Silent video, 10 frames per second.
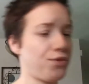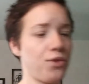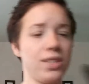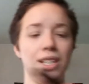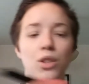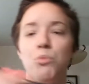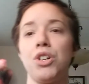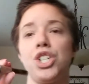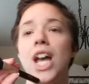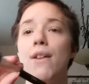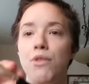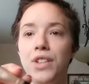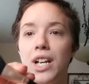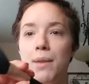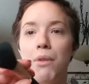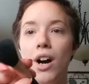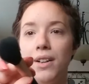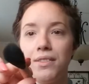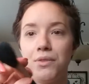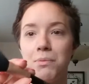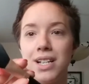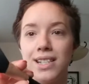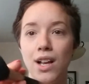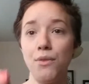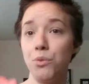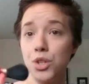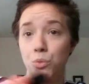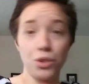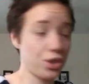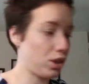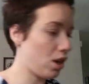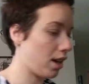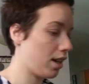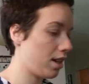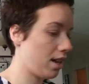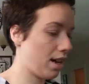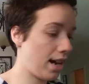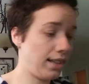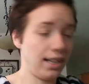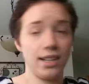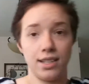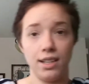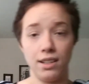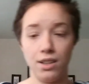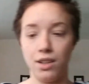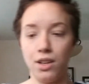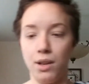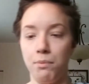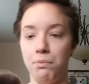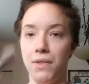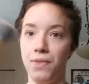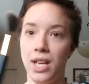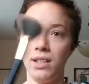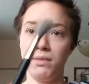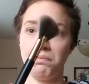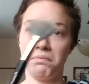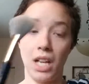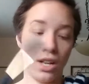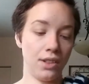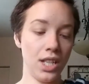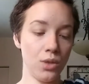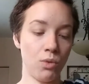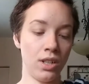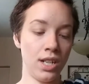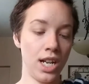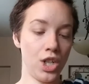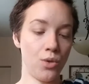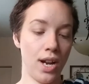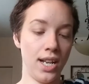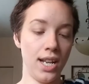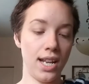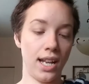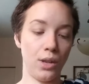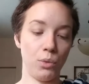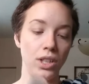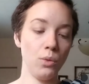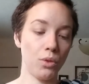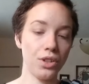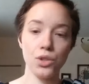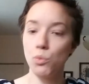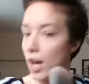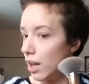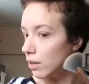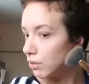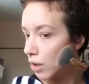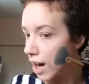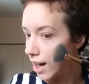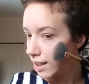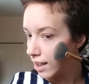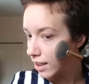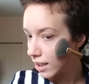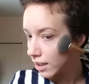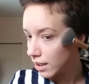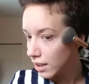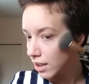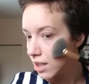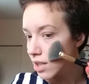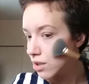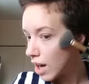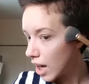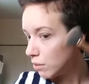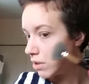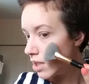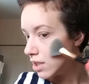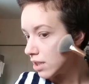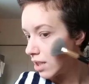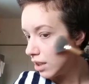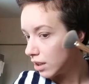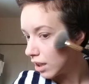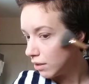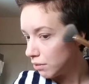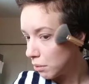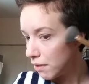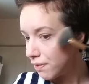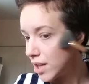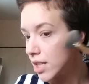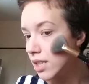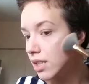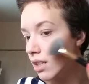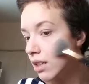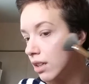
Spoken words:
little brush ever that I bought for myself, which worked a lot. I liked it. But then I got this one, I tried it, and it really works well for highlighting. So I was in love with this.